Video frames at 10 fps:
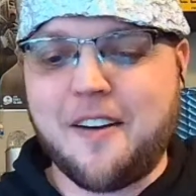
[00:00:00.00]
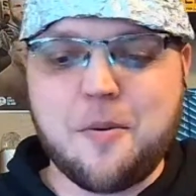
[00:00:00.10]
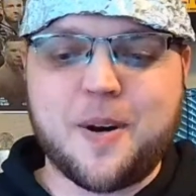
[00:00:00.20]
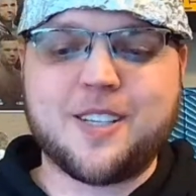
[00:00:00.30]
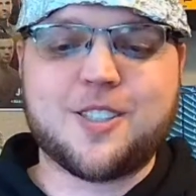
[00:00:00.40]

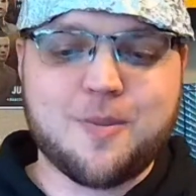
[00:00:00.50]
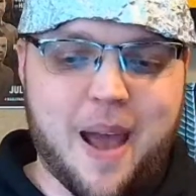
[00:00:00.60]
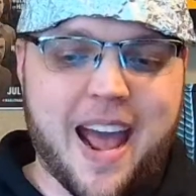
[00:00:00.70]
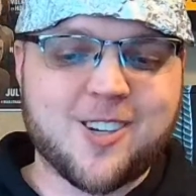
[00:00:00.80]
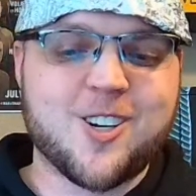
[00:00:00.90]
Everybody
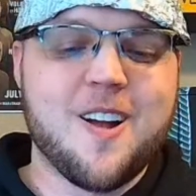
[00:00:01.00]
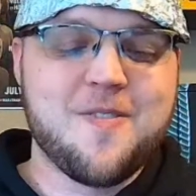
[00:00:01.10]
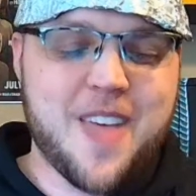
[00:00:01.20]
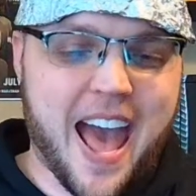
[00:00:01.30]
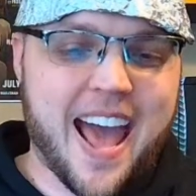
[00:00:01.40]
smash
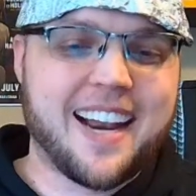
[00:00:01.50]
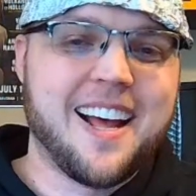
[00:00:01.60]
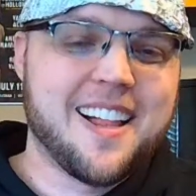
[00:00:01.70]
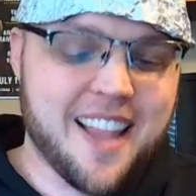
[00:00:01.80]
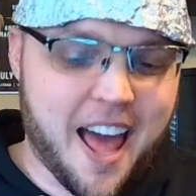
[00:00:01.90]
that
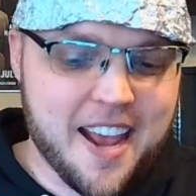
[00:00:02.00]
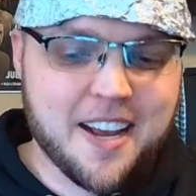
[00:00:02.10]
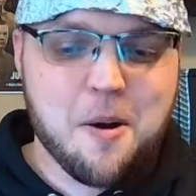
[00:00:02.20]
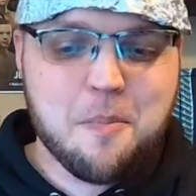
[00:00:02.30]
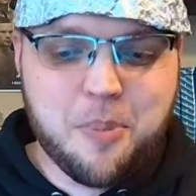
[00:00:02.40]

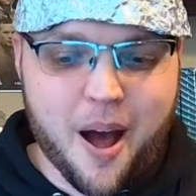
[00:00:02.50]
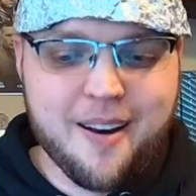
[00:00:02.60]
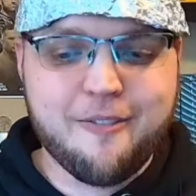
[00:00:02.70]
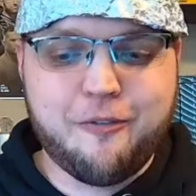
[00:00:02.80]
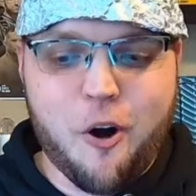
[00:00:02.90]
like
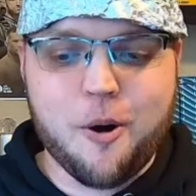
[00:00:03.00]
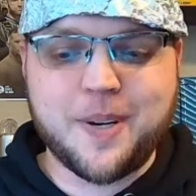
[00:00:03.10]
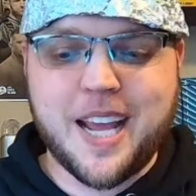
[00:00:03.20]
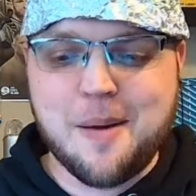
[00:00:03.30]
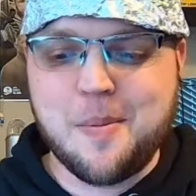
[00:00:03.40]
button for
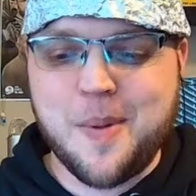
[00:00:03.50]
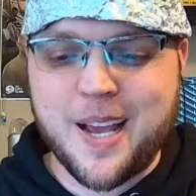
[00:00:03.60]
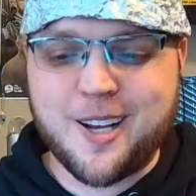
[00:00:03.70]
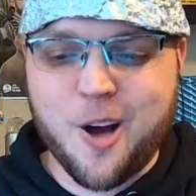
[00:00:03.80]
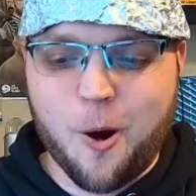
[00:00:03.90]
me.
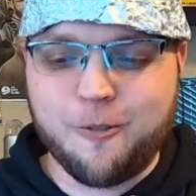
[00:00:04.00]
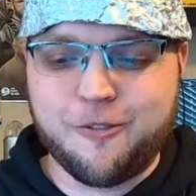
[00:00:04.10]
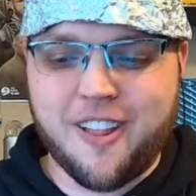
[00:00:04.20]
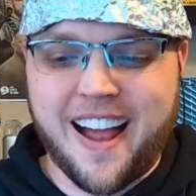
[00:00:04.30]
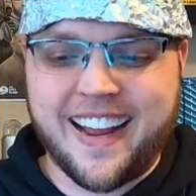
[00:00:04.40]
MMA goat
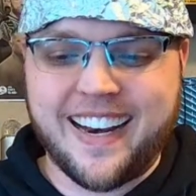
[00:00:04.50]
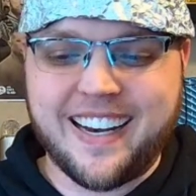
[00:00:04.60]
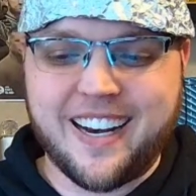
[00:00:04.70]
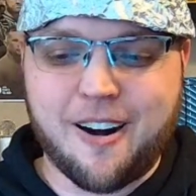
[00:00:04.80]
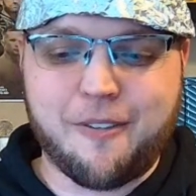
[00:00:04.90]
flying
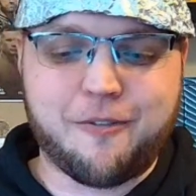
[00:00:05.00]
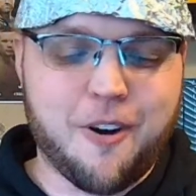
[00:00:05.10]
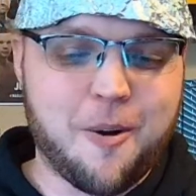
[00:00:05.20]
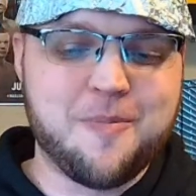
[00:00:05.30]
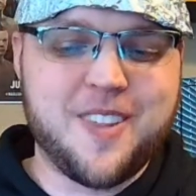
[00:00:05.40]
in here
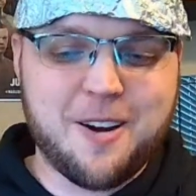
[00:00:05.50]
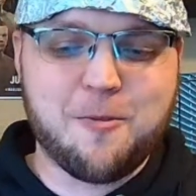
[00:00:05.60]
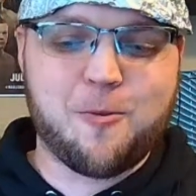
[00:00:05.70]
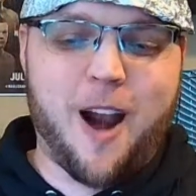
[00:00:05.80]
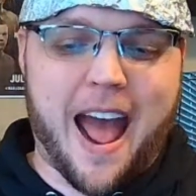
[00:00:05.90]
from the
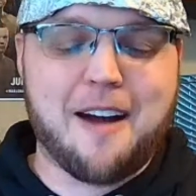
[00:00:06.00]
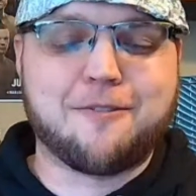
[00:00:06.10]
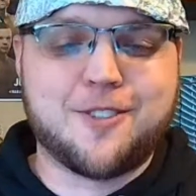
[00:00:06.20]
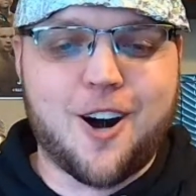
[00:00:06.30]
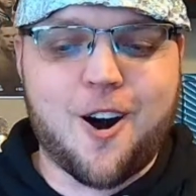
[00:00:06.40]

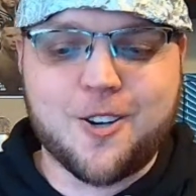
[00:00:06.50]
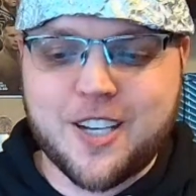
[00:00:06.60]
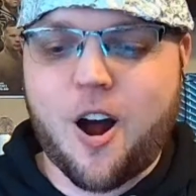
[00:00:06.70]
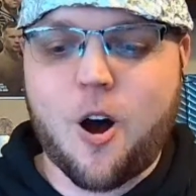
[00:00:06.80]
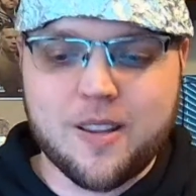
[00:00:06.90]
rafters.
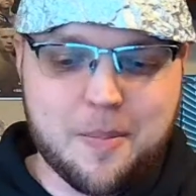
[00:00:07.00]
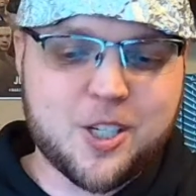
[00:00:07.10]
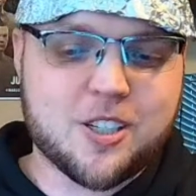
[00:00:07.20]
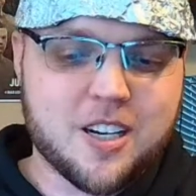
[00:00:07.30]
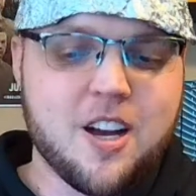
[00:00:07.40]
And oh, let me
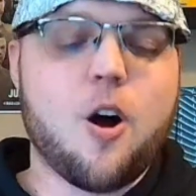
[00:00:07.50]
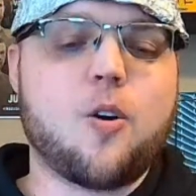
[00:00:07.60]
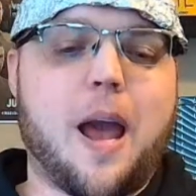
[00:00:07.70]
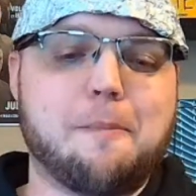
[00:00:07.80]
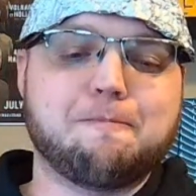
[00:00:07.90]
just,
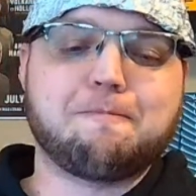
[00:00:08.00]
okay.